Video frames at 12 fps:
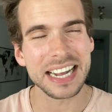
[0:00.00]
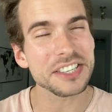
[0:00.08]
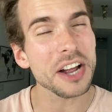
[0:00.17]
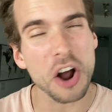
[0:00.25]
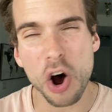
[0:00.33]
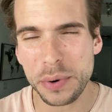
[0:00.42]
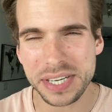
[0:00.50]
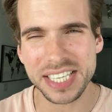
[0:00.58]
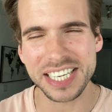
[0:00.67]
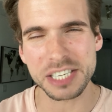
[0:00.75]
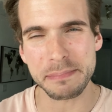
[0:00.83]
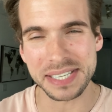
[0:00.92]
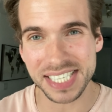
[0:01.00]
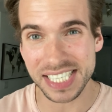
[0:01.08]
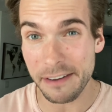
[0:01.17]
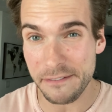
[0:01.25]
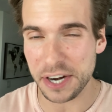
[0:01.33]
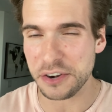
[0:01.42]
It's not always the
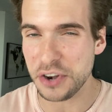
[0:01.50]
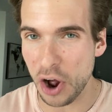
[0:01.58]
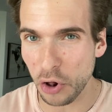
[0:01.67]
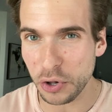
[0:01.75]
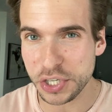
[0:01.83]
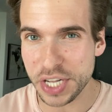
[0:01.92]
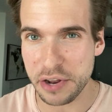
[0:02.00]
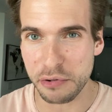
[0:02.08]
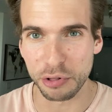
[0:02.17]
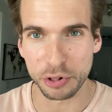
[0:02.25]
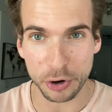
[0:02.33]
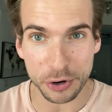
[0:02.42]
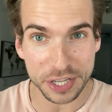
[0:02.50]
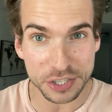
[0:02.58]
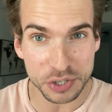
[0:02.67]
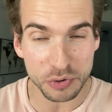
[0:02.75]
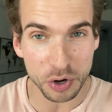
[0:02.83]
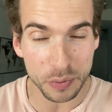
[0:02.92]
specific knowledge that you learn in
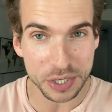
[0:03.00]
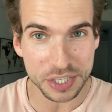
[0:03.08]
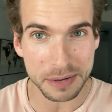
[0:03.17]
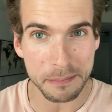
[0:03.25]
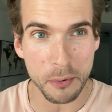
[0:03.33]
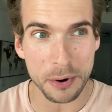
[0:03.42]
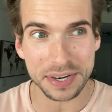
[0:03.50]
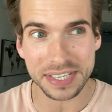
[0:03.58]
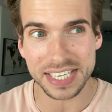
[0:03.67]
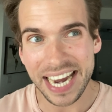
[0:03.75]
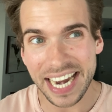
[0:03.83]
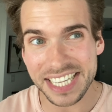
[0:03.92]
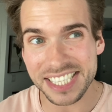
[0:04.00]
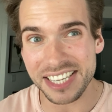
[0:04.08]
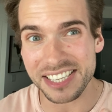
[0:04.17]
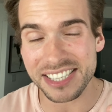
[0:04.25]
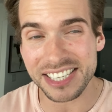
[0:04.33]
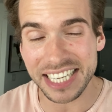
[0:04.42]
school which is important, it's the
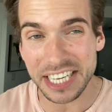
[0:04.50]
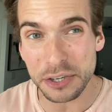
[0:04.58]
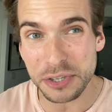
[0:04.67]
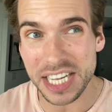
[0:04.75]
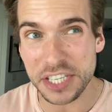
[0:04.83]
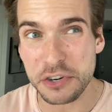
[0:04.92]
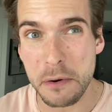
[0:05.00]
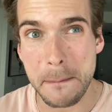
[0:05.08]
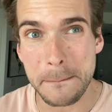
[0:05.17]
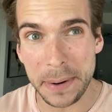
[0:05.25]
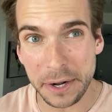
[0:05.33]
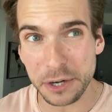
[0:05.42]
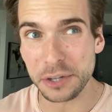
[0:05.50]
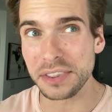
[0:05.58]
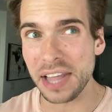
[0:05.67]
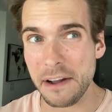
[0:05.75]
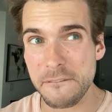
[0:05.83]
skills that you build like